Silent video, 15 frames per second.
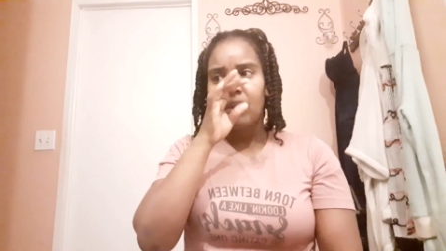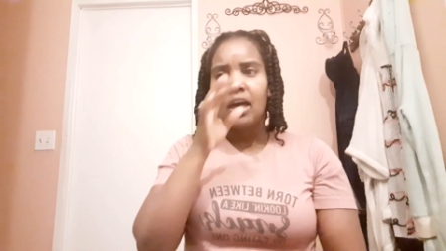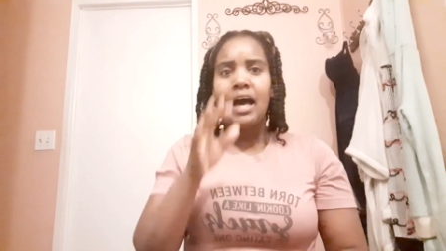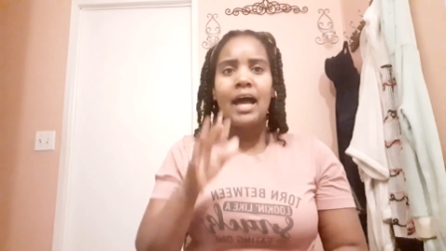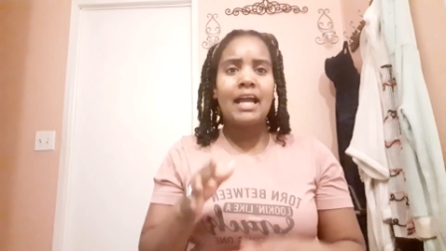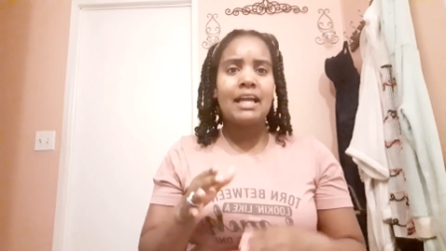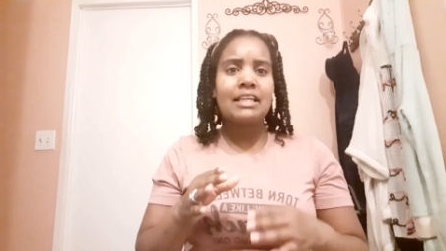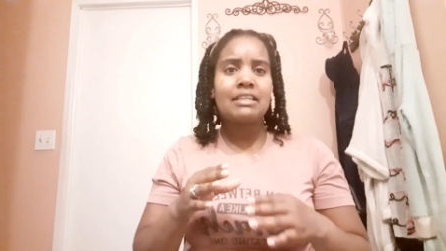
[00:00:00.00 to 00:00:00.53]

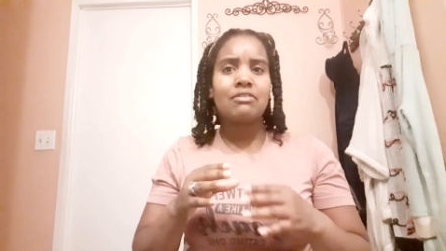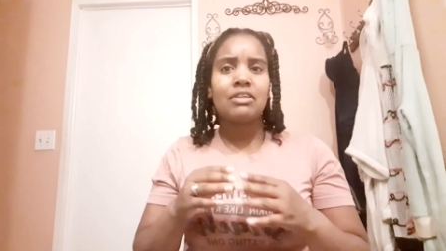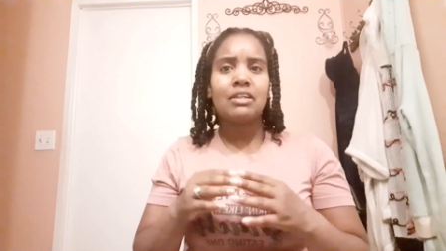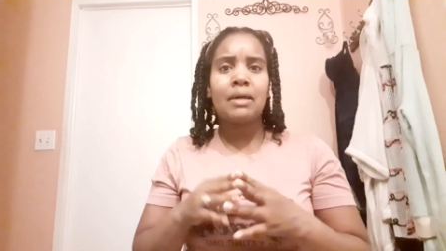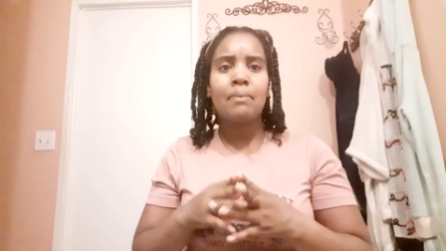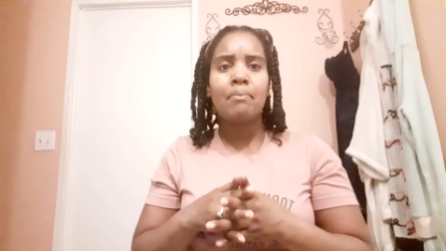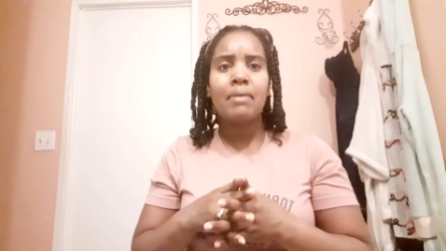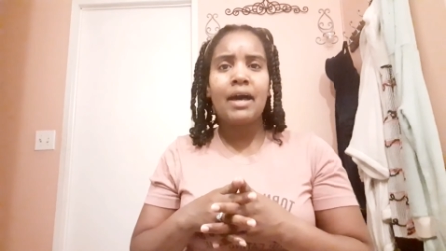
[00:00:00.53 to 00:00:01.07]
I
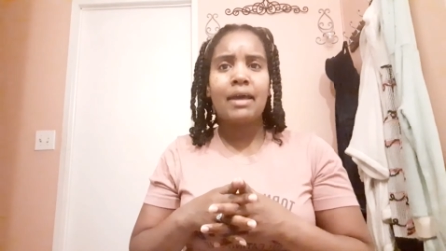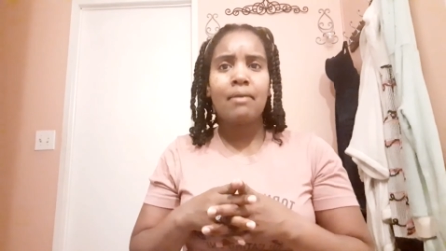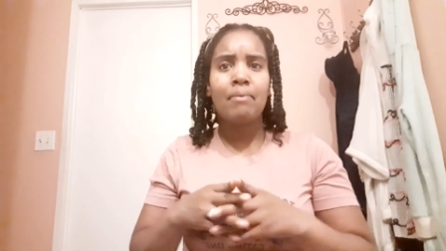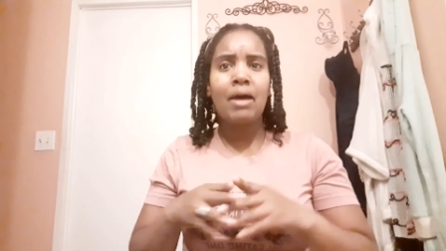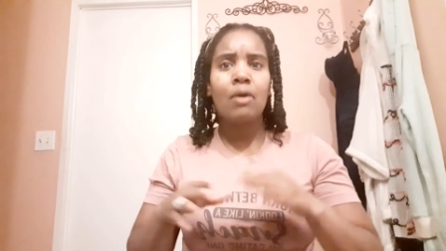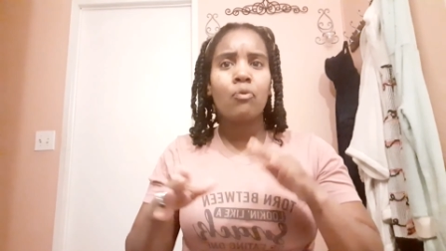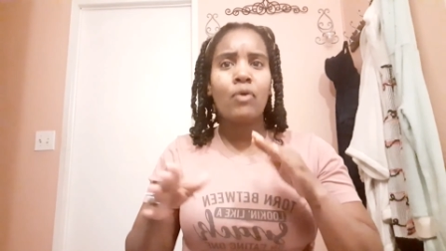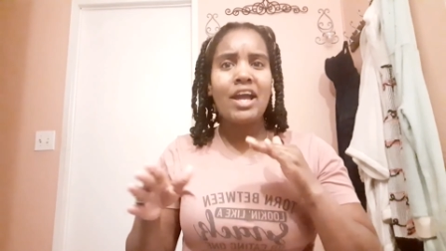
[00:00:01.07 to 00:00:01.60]
let
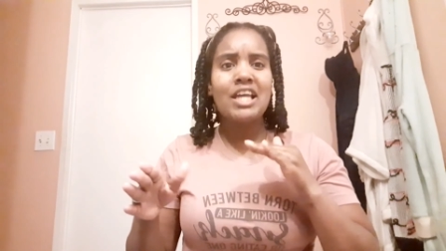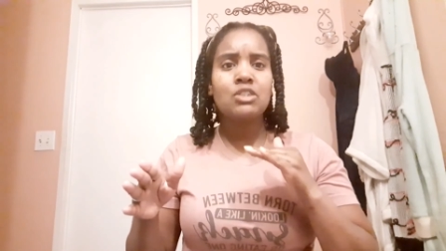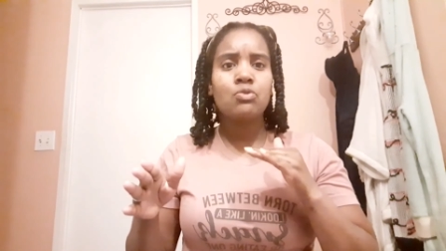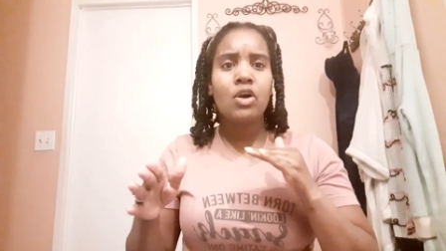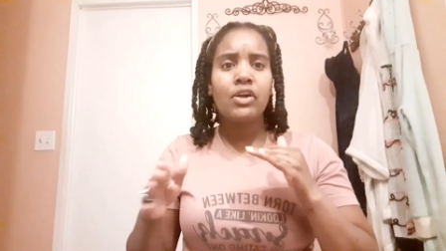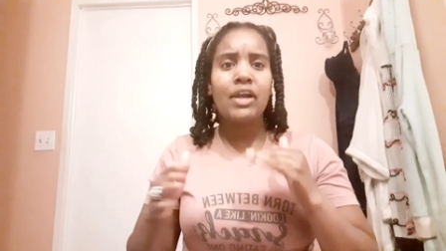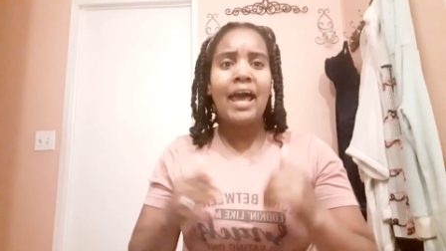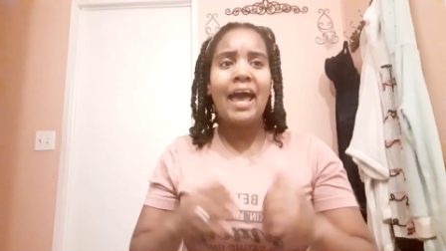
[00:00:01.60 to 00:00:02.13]
my rice
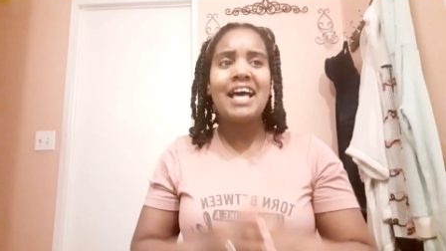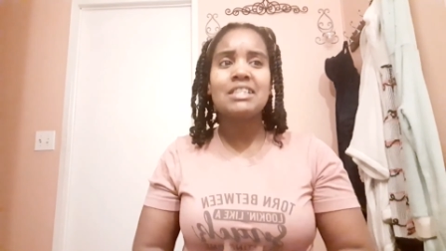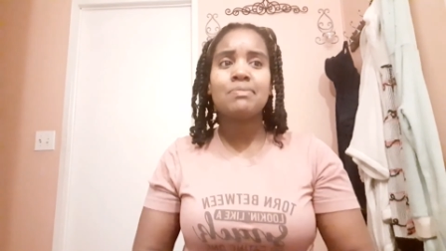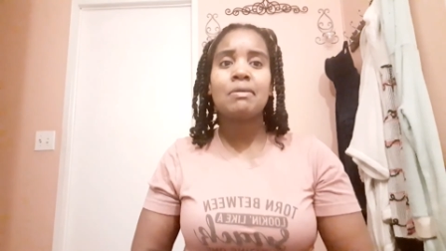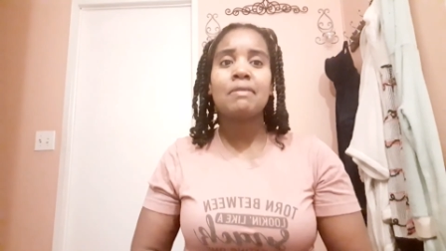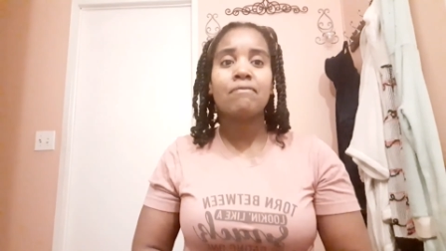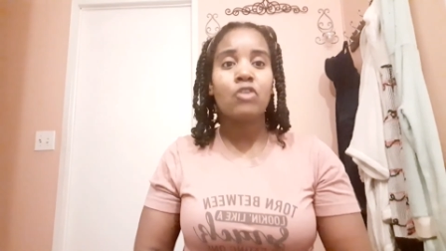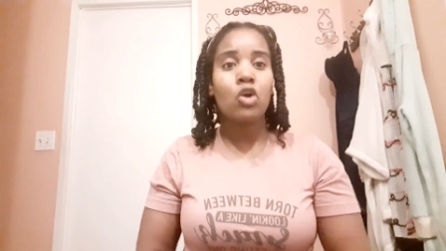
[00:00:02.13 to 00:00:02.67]
water has
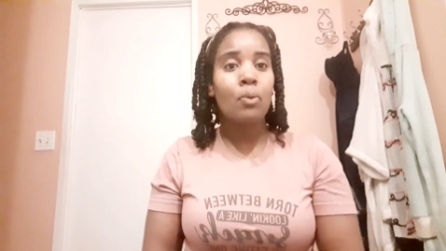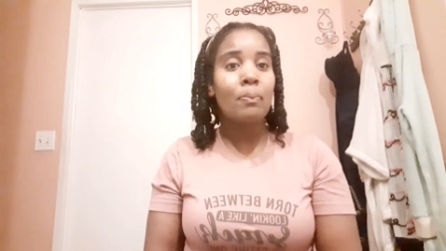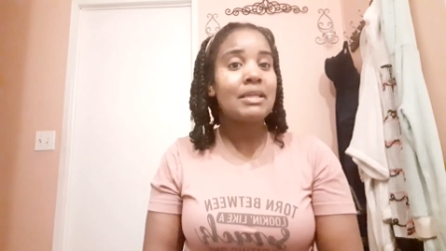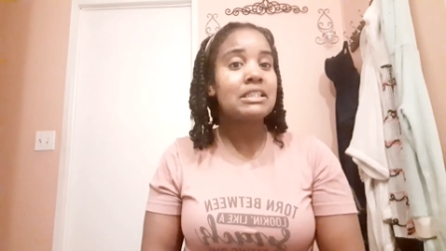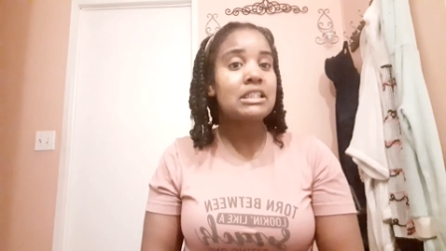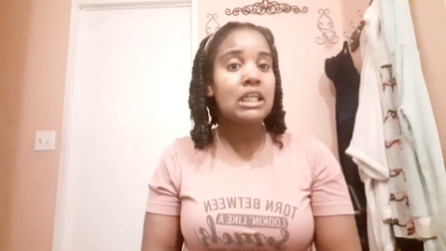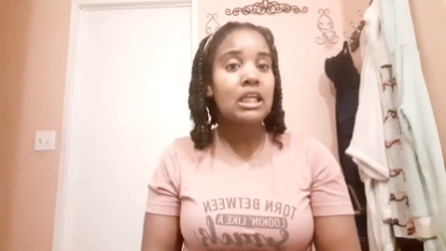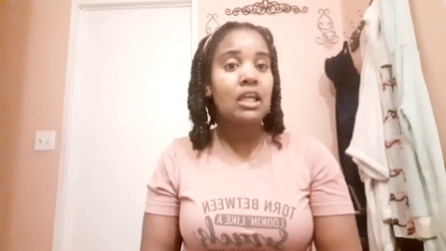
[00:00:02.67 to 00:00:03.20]
been
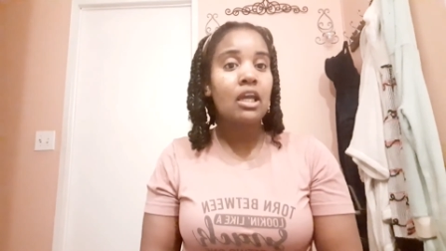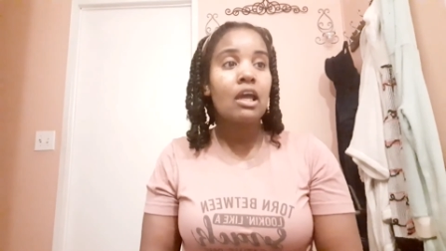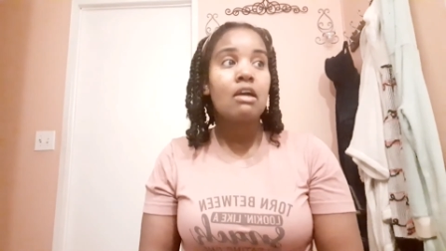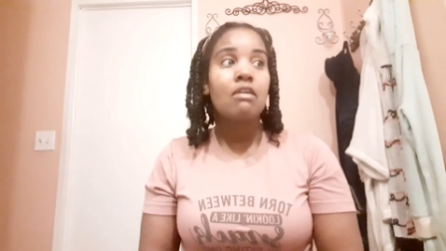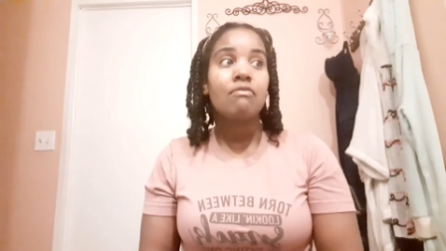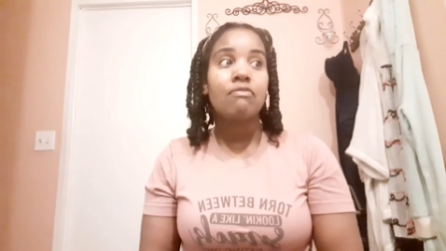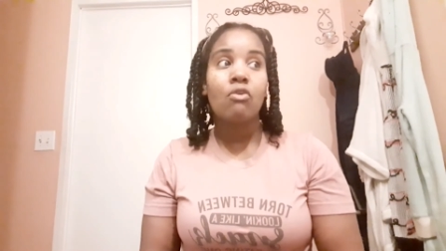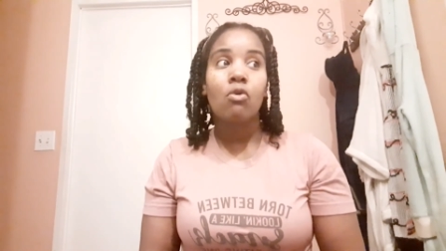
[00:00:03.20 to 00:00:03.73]
fermenting
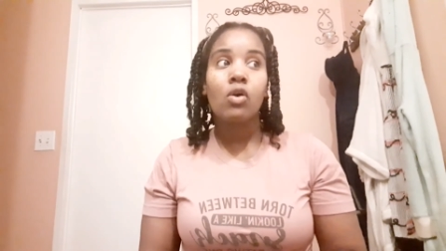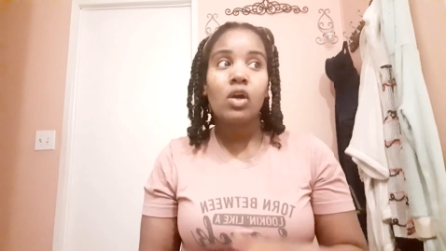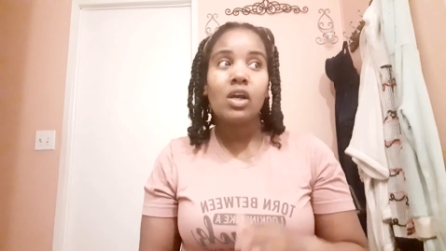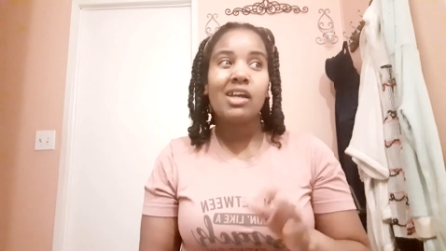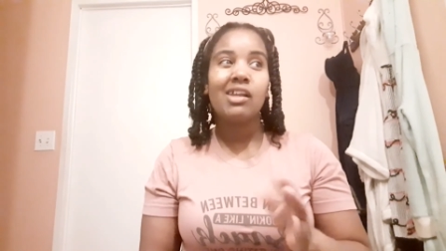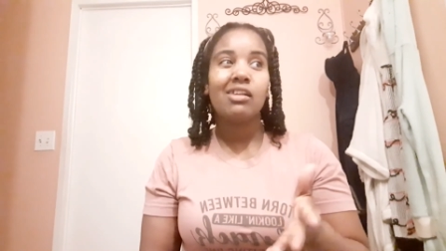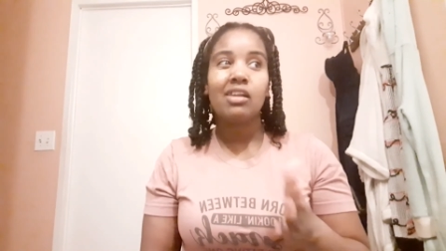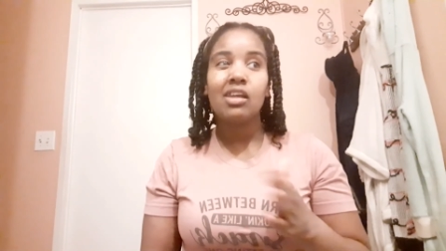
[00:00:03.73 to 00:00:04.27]
for
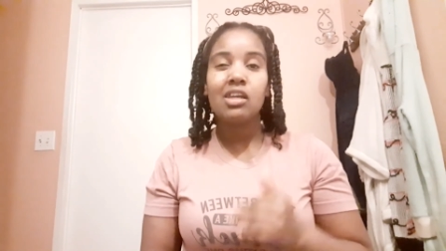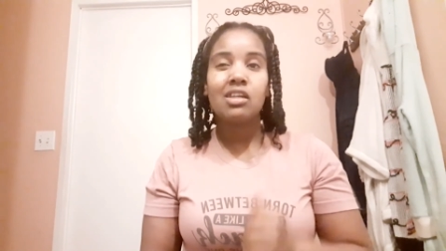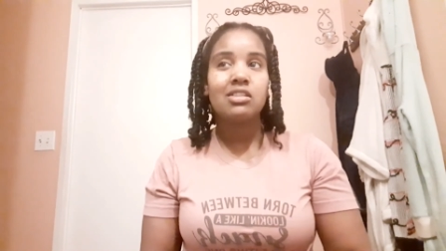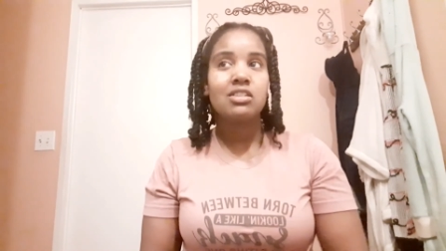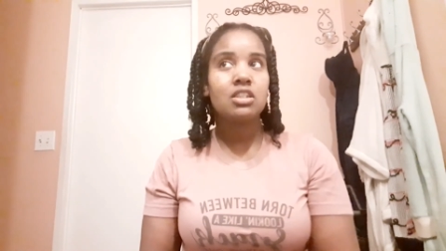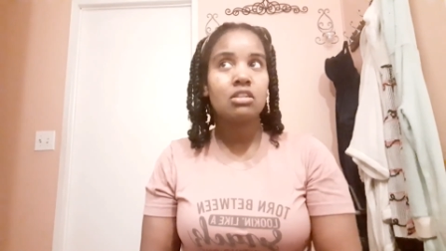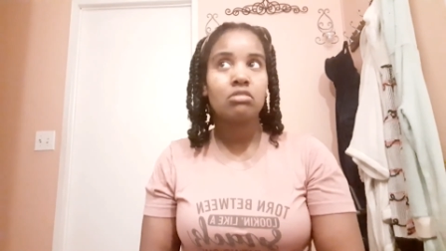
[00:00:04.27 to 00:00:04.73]
at least